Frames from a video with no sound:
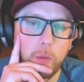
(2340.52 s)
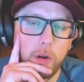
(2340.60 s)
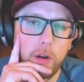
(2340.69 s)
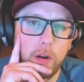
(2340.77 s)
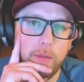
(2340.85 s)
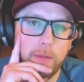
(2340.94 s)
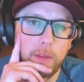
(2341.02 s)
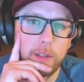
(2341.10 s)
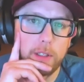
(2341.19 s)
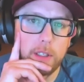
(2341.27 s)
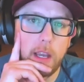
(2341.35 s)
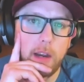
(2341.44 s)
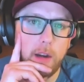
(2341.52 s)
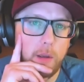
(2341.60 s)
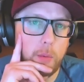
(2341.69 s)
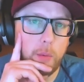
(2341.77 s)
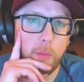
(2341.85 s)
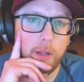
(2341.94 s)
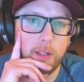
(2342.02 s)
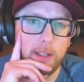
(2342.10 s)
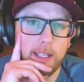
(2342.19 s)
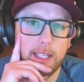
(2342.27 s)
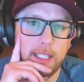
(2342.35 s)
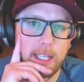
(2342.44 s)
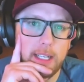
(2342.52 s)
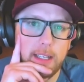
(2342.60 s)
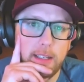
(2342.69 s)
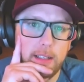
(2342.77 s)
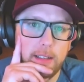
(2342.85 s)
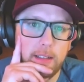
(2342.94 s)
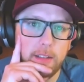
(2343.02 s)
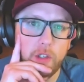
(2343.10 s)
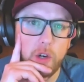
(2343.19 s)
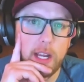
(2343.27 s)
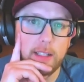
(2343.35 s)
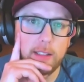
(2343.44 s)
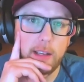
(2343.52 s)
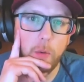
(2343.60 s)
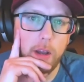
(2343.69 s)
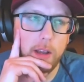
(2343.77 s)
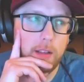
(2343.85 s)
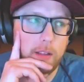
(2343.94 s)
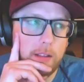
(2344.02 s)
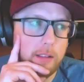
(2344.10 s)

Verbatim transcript: were of the scarab, but it didn't translate well.